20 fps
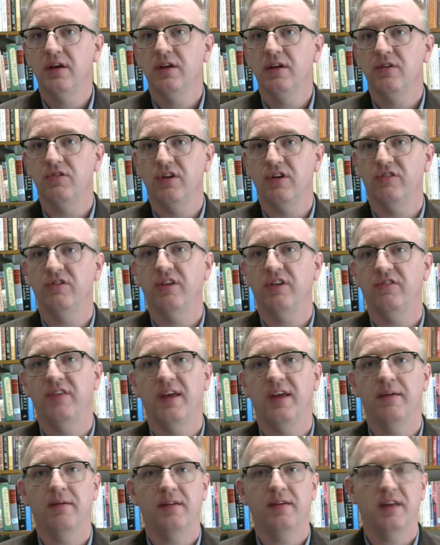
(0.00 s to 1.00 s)
Just as
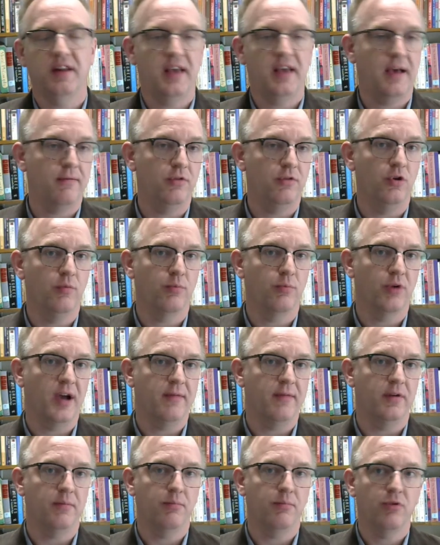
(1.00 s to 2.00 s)
they can have no
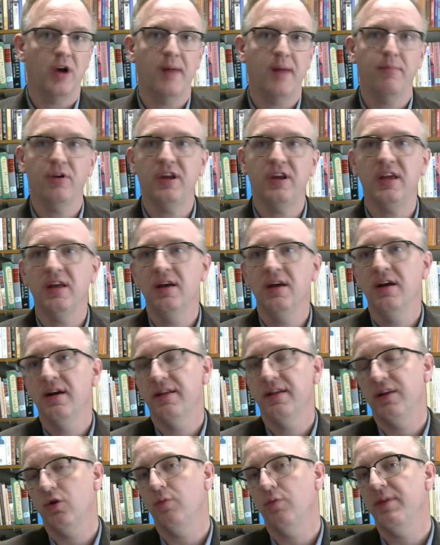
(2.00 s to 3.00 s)
private property,
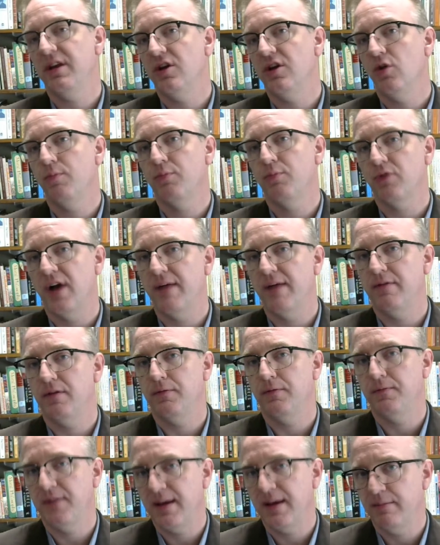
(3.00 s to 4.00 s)
there will be no private
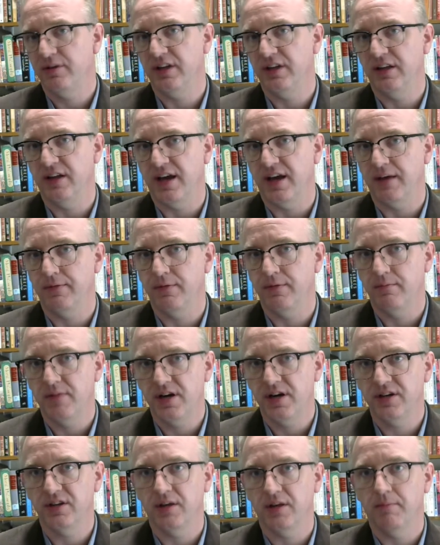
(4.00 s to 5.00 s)
family life
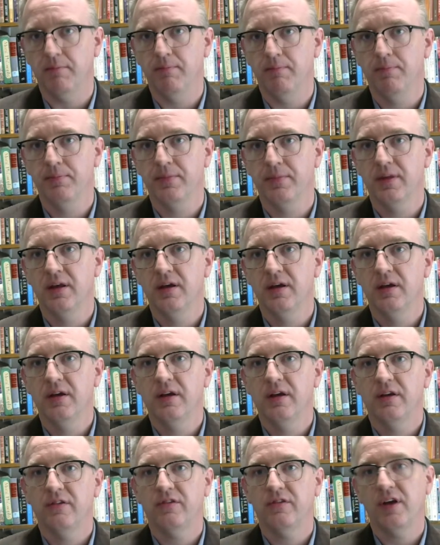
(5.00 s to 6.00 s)
among them.
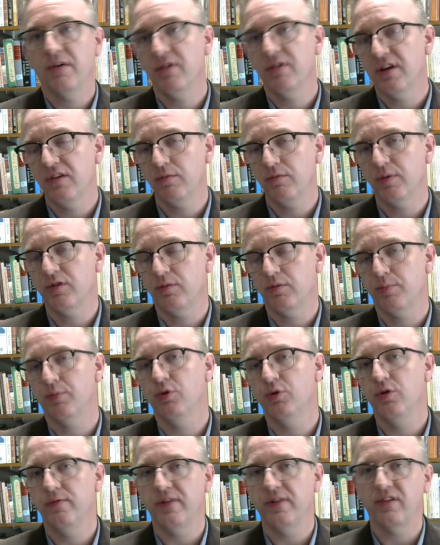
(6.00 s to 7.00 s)
Socrates must
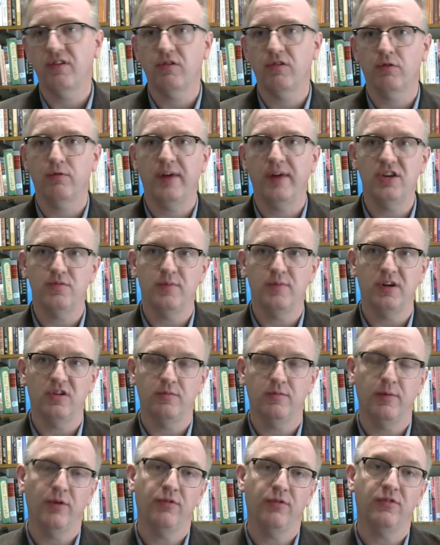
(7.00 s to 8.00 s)
prove that this arrangement
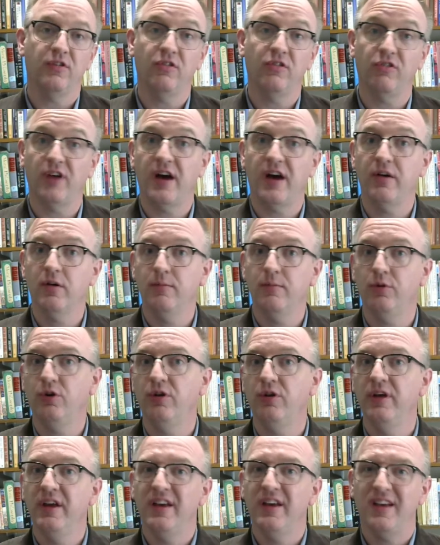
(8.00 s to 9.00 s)
is both
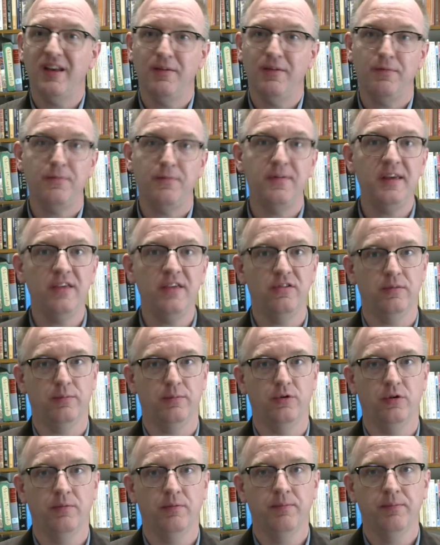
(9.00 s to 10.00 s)
desirable and
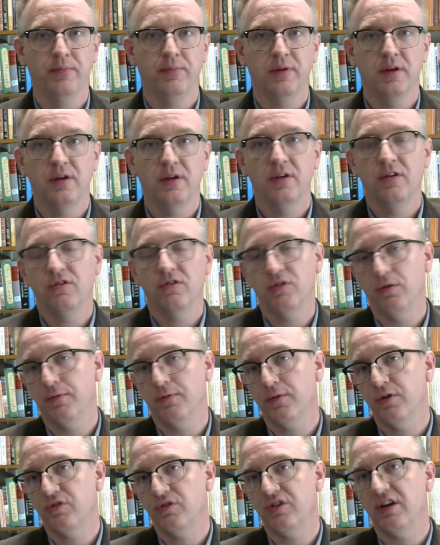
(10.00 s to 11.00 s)
feasible. So
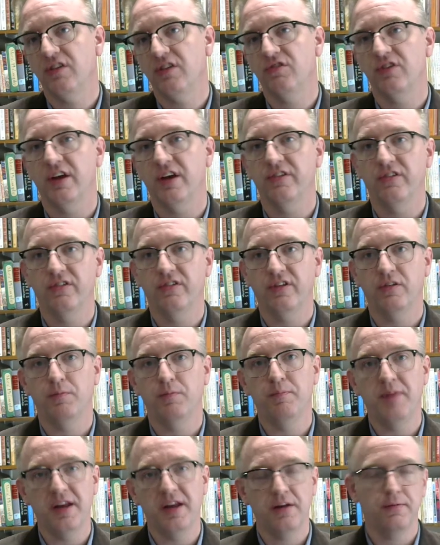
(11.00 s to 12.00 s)
first he discusses its
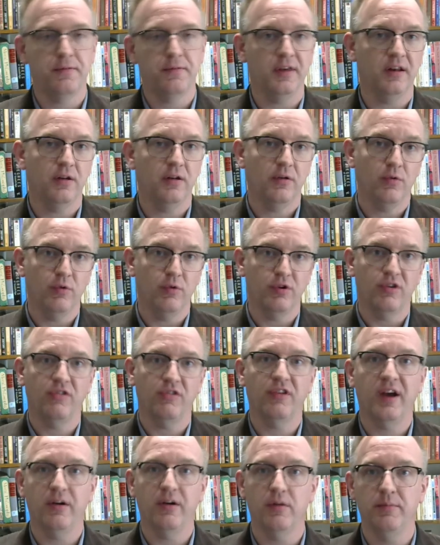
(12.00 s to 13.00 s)
benefit or
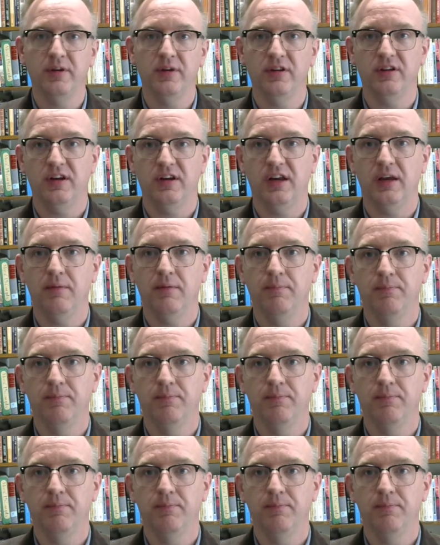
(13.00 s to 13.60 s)
desirability.